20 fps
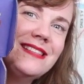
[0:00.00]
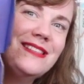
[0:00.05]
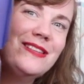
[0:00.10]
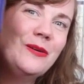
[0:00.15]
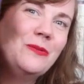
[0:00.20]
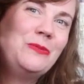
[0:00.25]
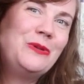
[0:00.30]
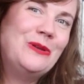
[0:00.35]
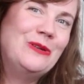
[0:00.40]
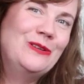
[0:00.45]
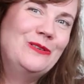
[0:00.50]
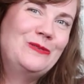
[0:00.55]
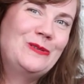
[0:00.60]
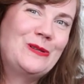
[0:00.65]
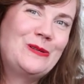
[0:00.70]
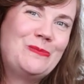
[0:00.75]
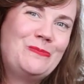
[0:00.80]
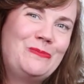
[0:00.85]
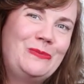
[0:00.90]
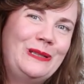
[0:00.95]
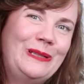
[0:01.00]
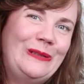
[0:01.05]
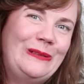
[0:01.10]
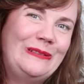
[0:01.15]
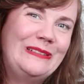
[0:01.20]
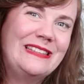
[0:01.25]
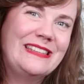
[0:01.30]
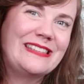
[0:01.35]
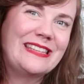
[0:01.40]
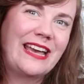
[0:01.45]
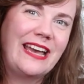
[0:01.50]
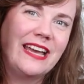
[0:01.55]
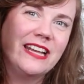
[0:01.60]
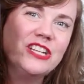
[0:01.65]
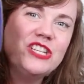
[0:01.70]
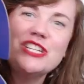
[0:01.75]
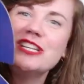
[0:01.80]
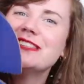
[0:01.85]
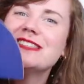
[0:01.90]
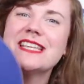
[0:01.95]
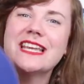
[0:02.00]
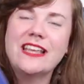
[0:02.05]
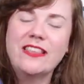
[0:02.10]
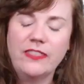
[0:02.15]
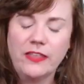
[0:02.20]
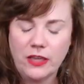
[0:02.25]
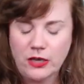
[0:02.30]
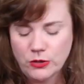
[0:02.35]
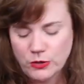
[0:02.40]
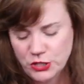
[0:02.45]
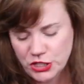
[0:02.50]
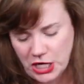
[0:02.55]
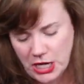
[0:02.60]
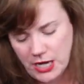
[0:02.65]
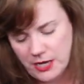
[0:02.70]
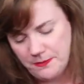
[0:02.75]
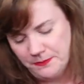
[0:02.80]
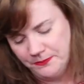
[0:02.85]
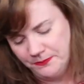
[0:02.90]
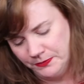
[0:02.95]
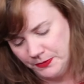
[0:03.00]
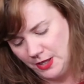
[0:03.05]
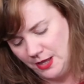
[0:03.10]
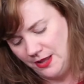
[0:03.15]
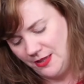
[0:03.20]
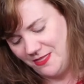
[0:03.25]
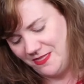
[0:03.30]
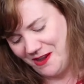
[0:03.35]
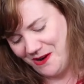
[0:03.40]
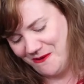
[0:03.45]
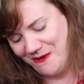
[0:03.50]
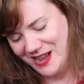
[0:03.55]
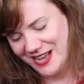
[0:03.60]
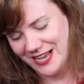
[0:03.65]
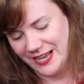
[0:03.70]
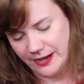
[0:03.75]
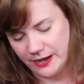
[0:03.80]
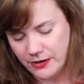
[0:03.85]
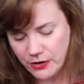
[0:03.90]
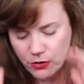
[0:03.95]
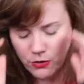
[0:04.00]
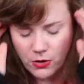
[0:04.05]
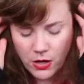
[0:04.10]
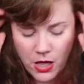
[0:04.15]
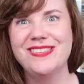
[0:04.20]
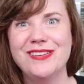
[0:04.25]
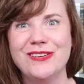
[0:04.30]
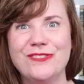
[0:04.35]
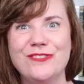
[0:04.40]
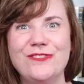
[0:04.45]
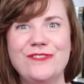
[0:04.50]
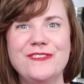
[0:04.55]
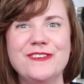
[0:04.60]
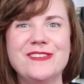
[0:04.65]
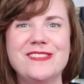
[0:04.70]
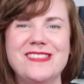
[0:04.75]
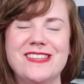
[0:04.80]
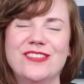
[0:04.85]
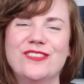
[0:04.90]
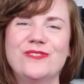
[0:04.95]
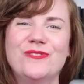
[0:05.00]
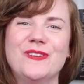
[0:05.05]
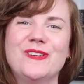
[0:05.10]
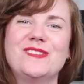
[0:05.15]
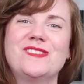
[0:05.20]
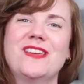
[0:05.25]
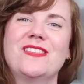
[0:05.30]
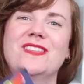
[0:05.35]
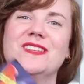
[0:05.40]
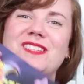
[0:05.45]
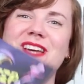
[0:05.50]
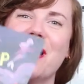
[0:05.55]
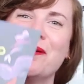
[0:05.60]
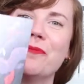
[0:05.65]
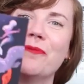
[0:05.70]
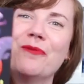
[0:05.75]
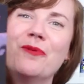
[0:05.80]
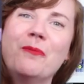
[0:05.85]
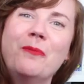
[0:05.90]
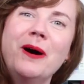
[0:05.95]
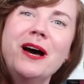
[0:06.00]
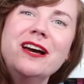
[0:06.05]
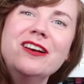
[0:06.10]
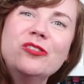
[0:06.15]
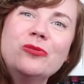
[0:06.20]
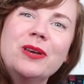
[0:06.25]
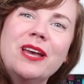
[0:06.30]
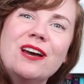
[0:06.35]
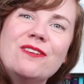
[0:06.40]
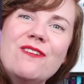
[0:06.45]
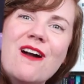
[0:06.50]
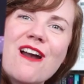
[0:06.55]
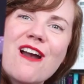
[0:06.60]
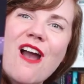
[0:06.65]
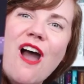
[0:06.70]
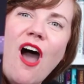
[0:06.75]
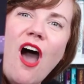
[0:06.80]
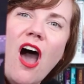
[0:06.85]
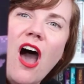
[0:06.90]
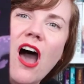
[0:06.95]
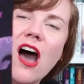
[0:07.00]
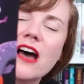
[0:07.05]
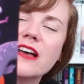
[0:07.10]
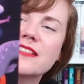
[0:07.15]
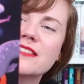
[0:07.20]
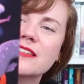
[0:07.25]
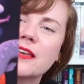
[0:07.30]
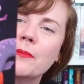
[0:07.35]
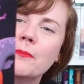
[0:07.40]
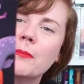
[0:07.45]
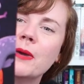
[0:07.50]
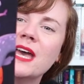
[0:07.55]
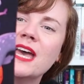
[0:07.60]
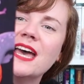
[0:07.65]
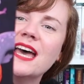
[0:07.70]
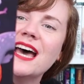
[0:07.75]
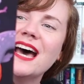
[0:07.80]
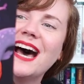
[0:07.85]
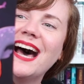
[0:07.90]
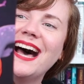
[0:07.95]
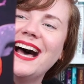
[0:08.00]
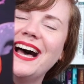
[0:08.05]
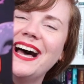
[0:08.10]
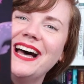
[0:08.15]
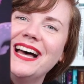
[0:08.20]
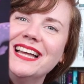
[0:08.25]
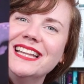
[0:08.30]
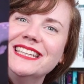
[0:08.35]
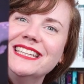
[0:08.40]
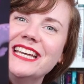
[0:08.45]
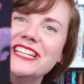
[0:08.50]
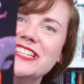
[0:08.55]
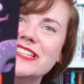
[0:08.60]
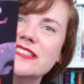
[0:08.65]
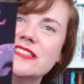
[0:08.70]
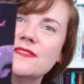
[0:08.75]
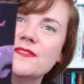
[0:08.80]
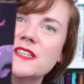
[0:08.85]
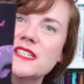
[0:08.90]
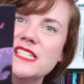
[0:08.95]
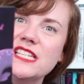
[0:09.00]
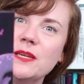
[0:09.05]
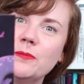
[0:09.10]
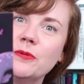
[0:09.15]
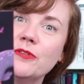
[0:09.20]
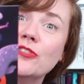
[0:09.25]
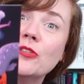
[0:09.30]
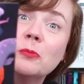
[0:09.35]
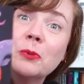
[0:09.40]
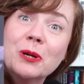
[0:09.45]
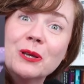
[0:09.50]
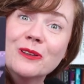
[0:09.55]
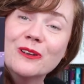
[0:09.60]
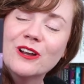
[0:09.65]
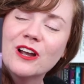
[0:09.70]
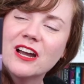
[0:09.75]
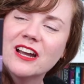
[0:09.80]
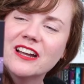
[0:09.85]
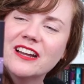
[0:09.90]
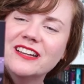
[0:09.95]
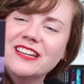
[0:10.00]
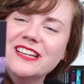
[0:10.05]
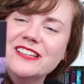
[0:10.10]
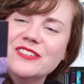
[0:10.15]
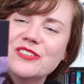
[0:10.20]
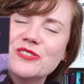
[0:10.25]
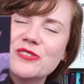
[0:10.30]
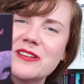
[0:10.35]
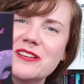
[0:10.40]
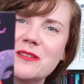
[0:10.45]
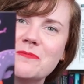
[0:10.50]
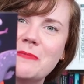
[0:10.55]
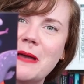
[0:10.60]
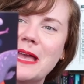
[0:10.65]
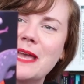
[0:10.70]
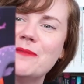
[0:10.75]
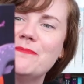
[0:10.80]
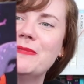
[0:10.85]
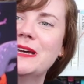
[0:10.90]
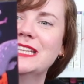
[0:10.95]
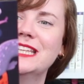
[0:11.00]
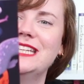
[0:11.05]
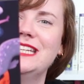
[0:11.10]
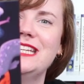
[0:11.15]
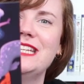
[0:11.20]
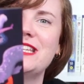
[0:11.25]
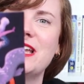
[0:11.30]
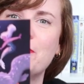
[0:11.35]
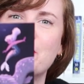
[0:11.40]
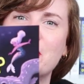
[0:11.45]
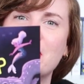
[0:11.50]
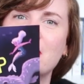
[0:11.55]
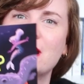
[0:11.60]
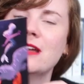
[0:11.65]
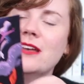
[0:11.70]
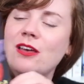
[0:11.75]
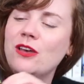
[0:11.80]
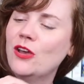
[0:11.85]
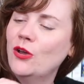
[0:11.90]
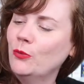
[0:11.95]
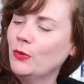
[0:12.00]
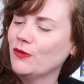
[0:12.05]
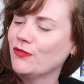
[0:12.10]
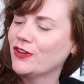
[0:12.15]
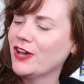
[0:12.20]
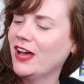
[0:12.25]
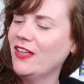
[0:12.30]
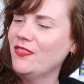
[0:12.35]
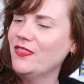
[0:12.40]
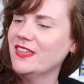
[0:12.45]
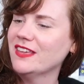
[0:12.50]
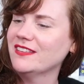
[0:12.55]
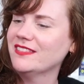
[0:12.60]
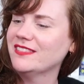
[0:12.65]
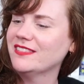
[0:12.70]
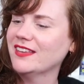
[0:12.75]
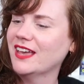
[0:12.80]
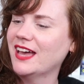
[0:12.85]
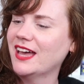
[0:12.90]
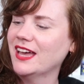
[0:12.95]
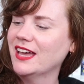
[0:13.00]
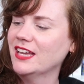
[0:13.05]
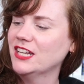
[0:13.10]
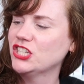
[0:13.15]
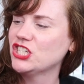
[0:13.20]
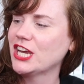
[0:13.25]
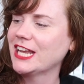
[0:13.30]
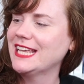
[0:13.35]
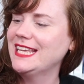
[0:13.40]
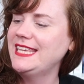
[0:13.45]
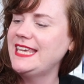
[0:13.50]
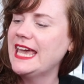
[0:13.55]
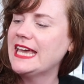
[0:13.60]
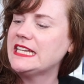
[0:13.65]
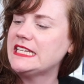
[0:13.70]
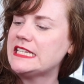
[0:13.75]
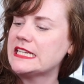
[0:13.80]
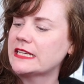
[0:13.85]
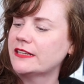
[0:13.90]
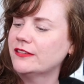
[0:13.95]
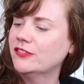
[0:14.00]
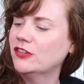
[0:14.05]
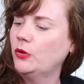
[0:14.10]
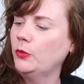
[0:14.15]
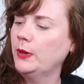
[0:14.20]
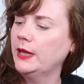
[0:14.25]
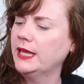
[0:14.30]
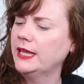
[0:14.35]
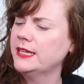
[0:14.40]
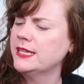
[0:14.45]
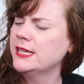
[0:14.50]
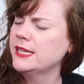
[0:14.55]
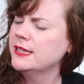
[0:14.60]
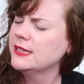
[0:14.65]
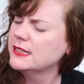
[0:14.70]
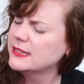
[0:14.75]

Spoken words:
so beautiful, blue inside, just like the ocean. There we go. So first things first, on the top of the box, we have our awesome Legends of the Deep spoiler card, illustrated by Melanie Demmer. We've got this gigantic squid,